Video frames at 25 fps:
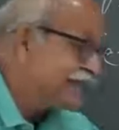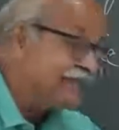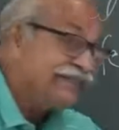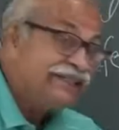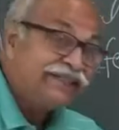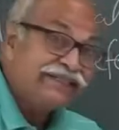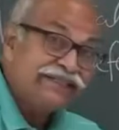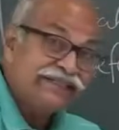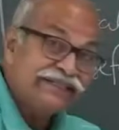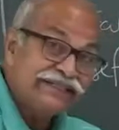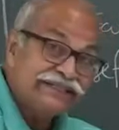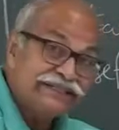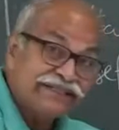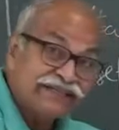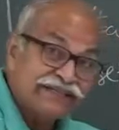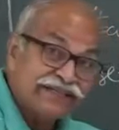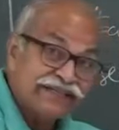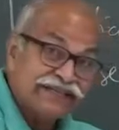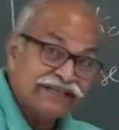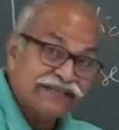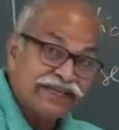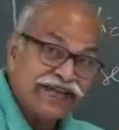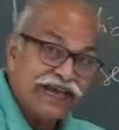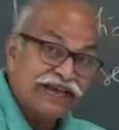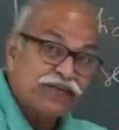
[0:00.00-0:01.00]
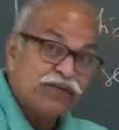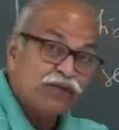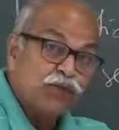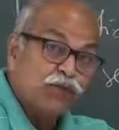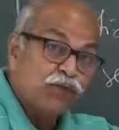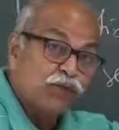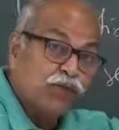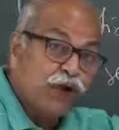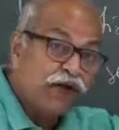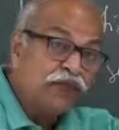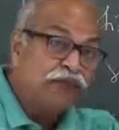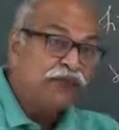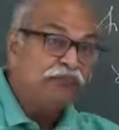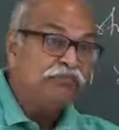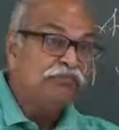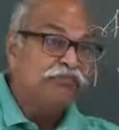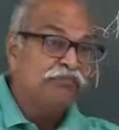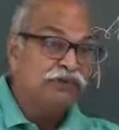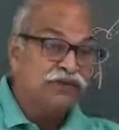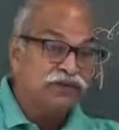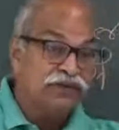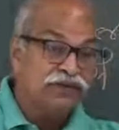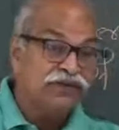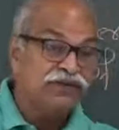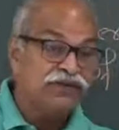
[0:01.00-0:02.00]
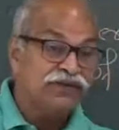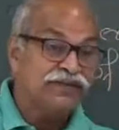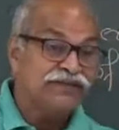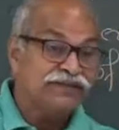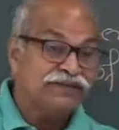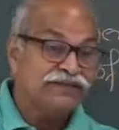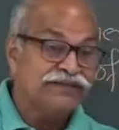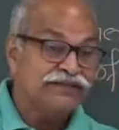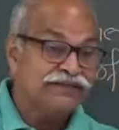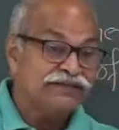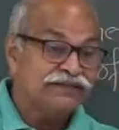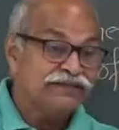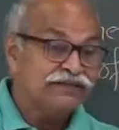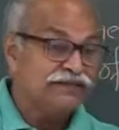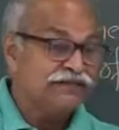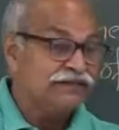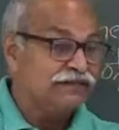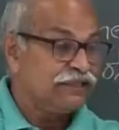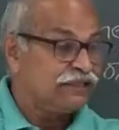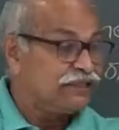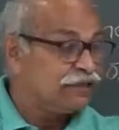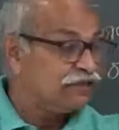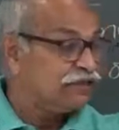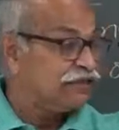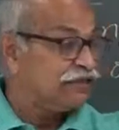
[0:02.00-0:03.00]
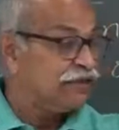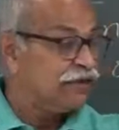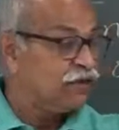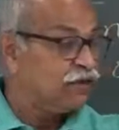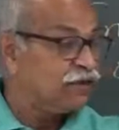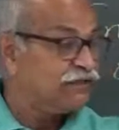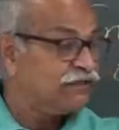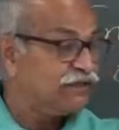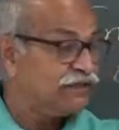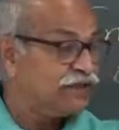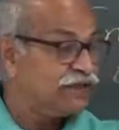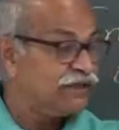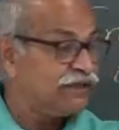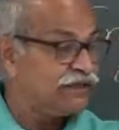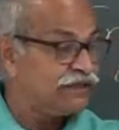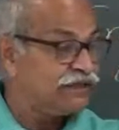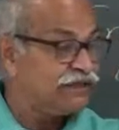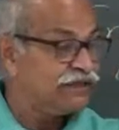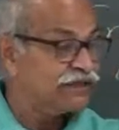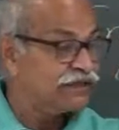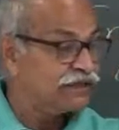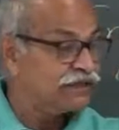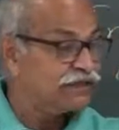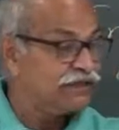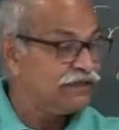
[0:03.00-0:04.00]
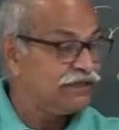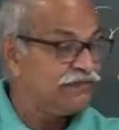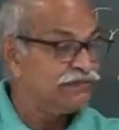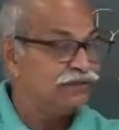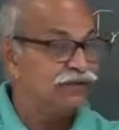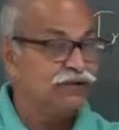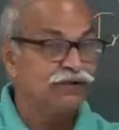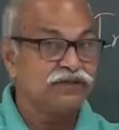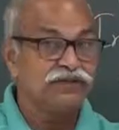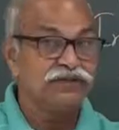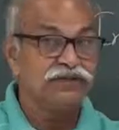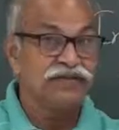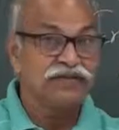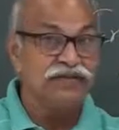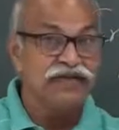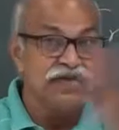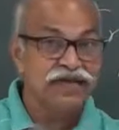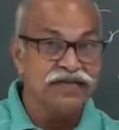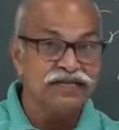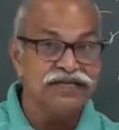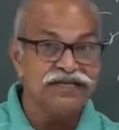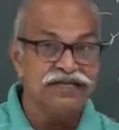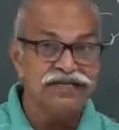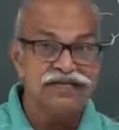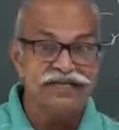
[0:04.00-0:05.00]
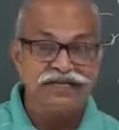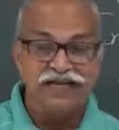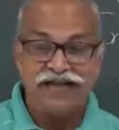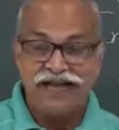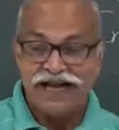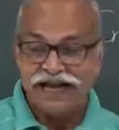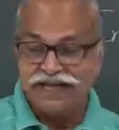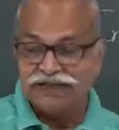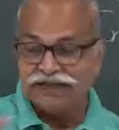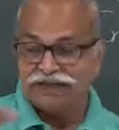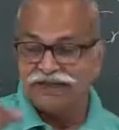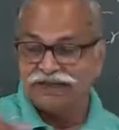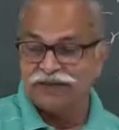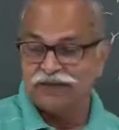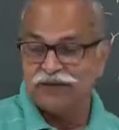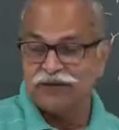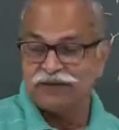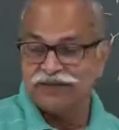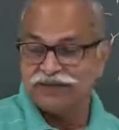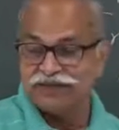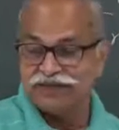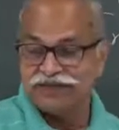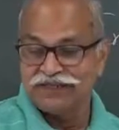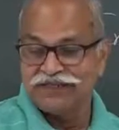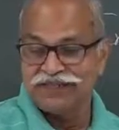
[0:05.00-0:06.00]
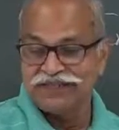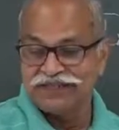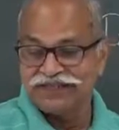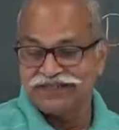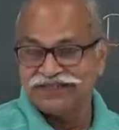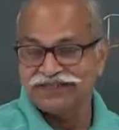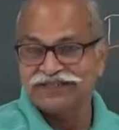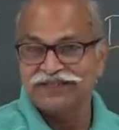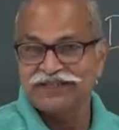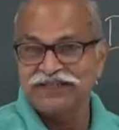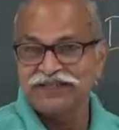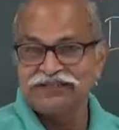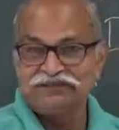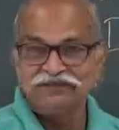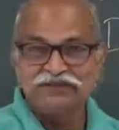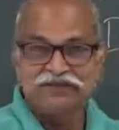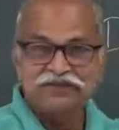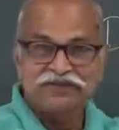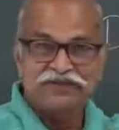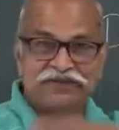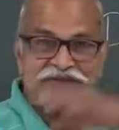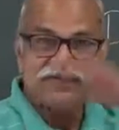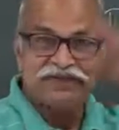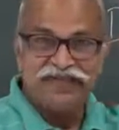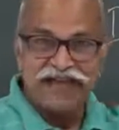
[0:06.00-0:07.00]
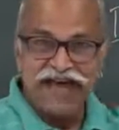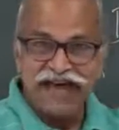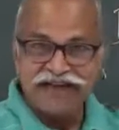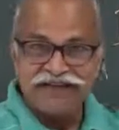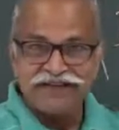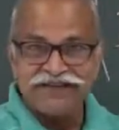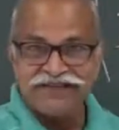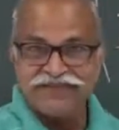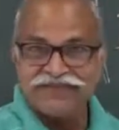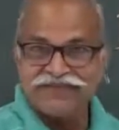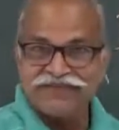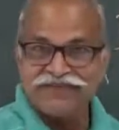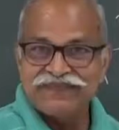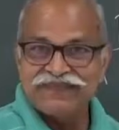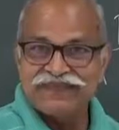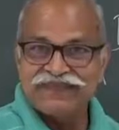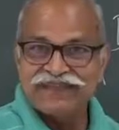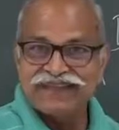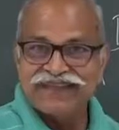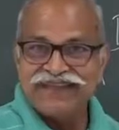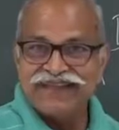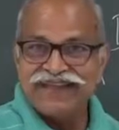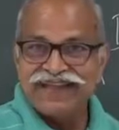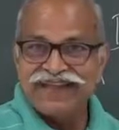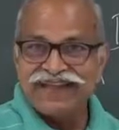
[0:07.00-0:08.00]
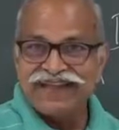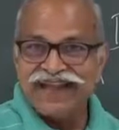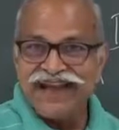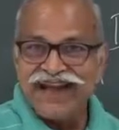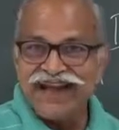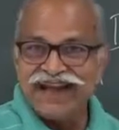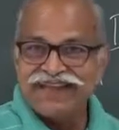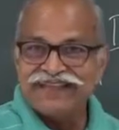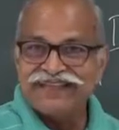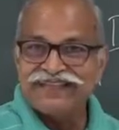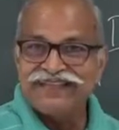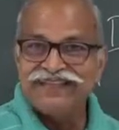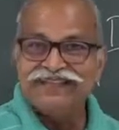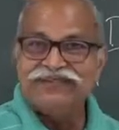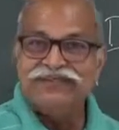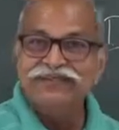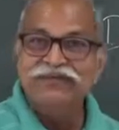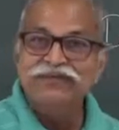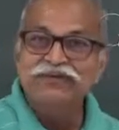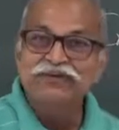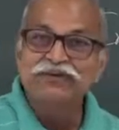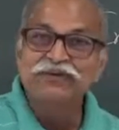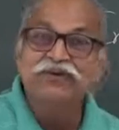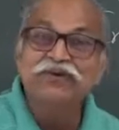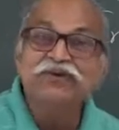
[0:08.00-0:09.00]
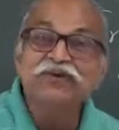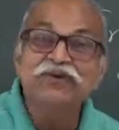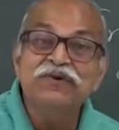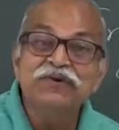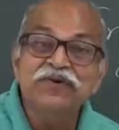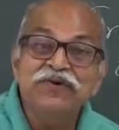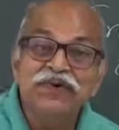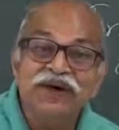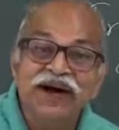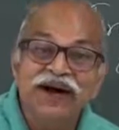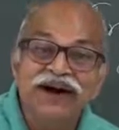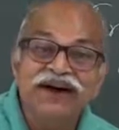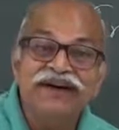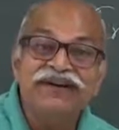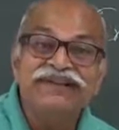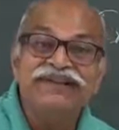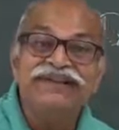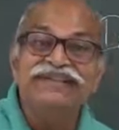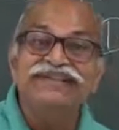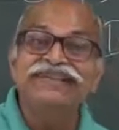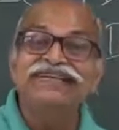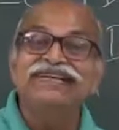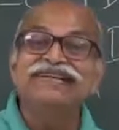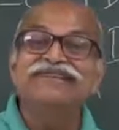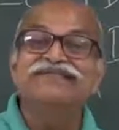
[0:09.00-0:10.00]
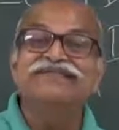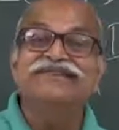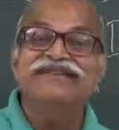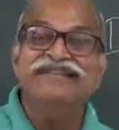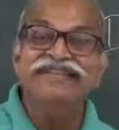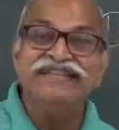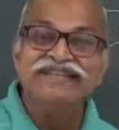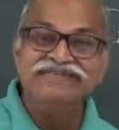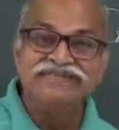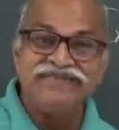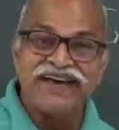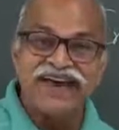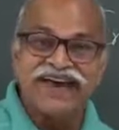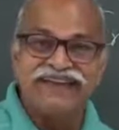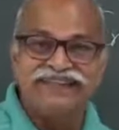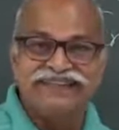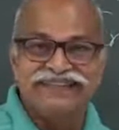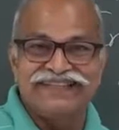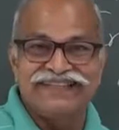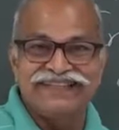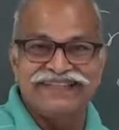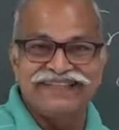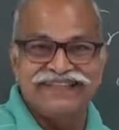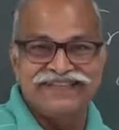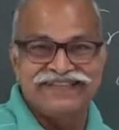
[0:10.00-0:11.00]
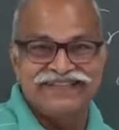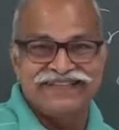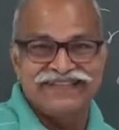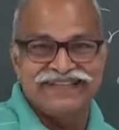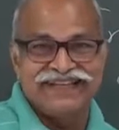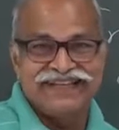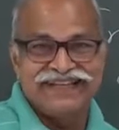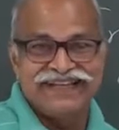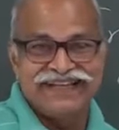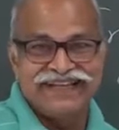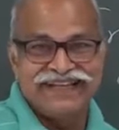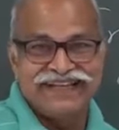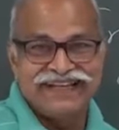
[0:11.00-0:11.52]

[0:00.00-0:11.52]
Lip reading: any instant, at one particular instant, this object is exerting force on this and this object is exerting force on that, and the two are equal in magnitude